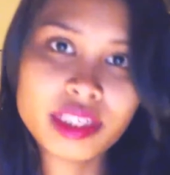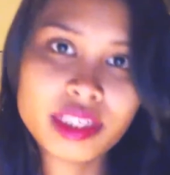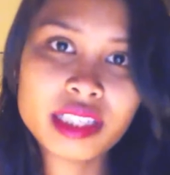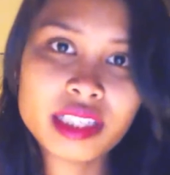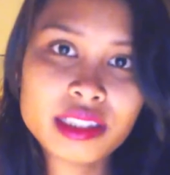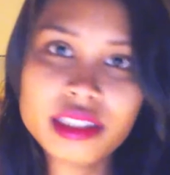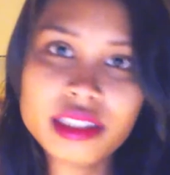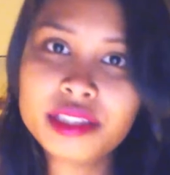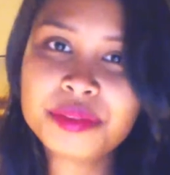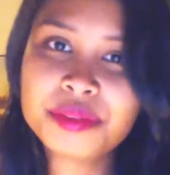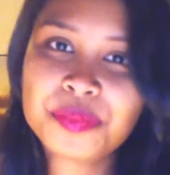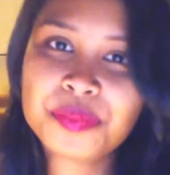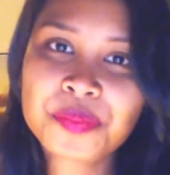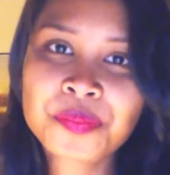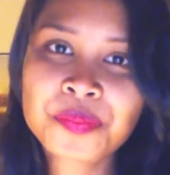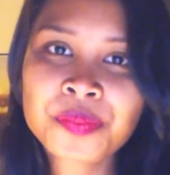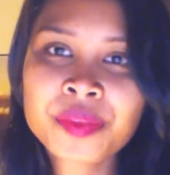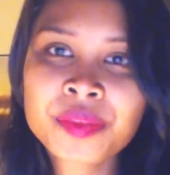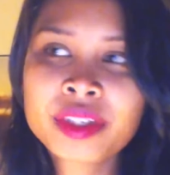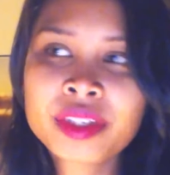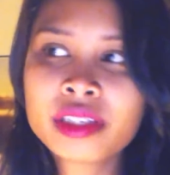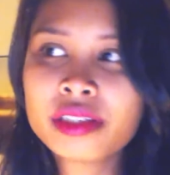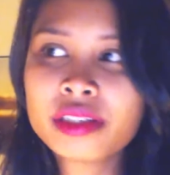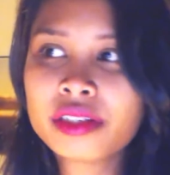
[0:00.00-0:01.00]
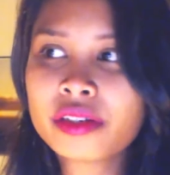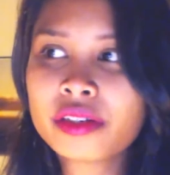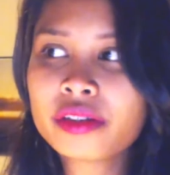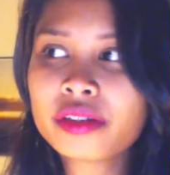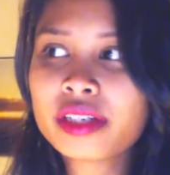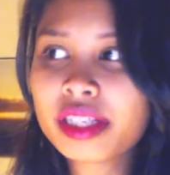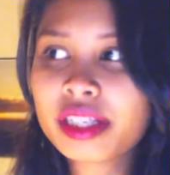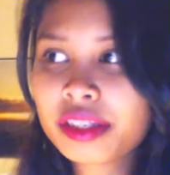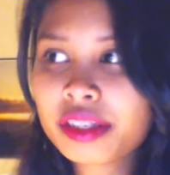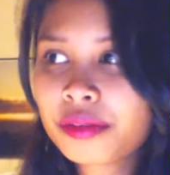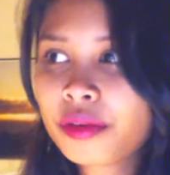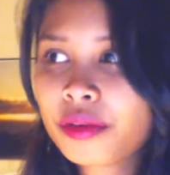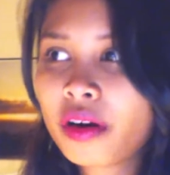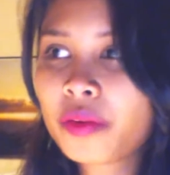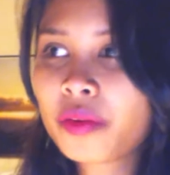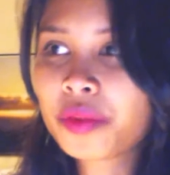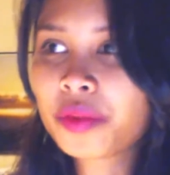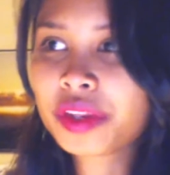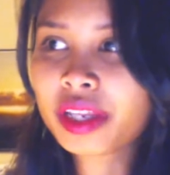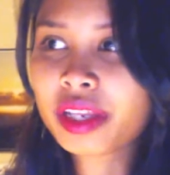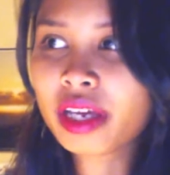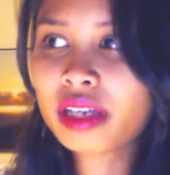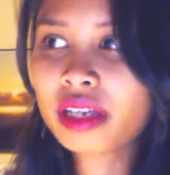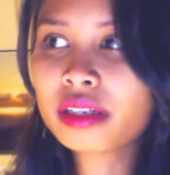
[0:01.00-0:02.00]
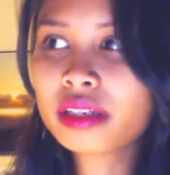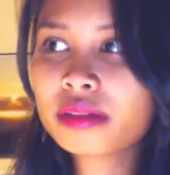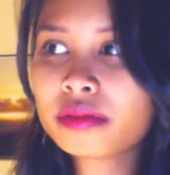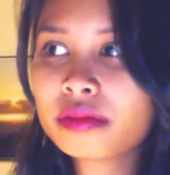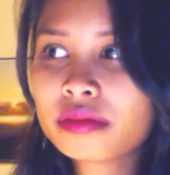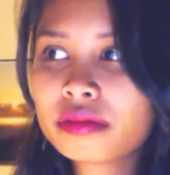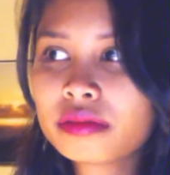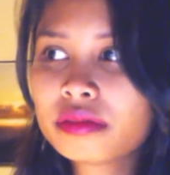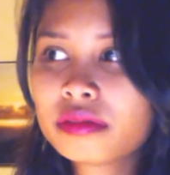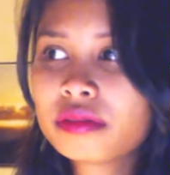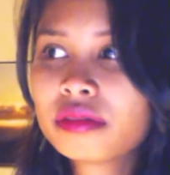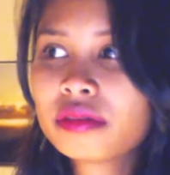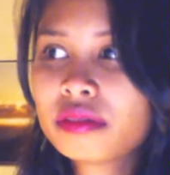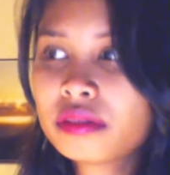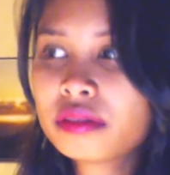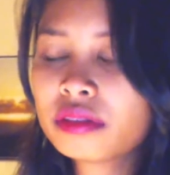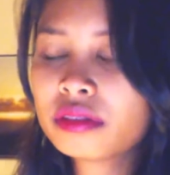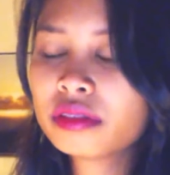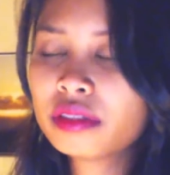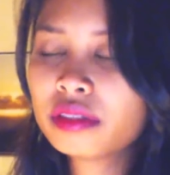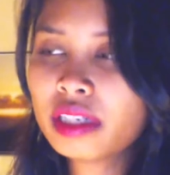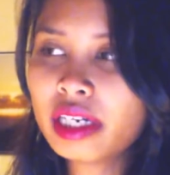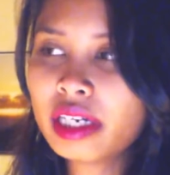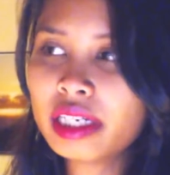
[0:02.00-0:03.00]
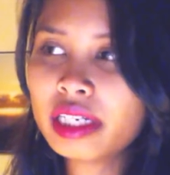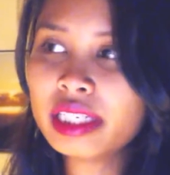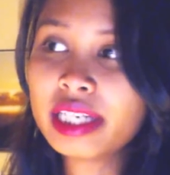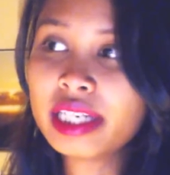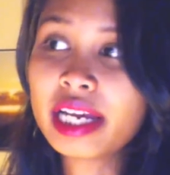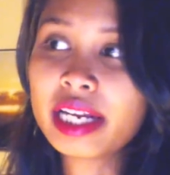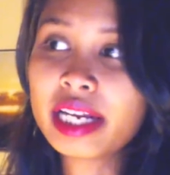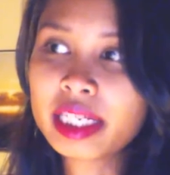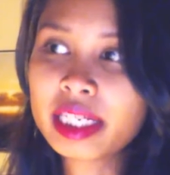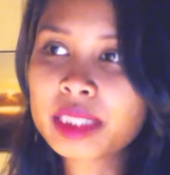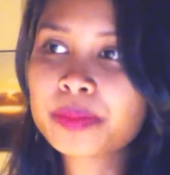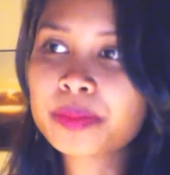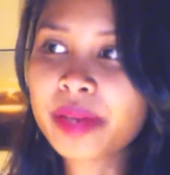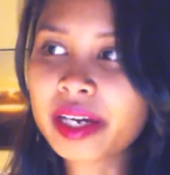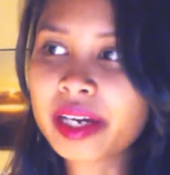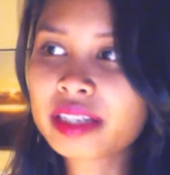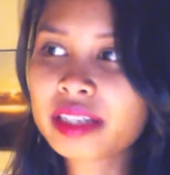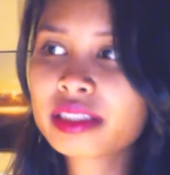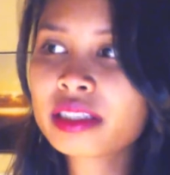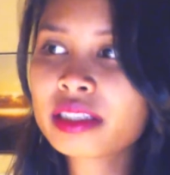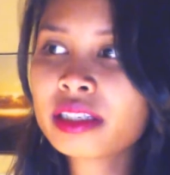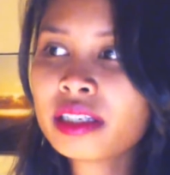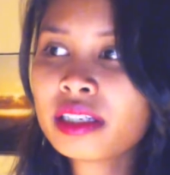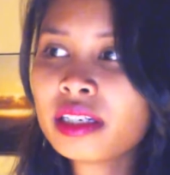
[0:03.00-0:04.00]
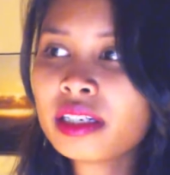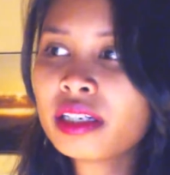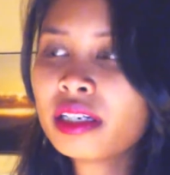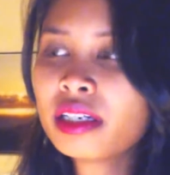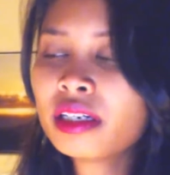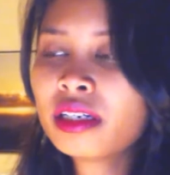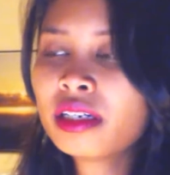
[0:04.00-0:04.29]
That's it. Nothing wrong with that in that aspect.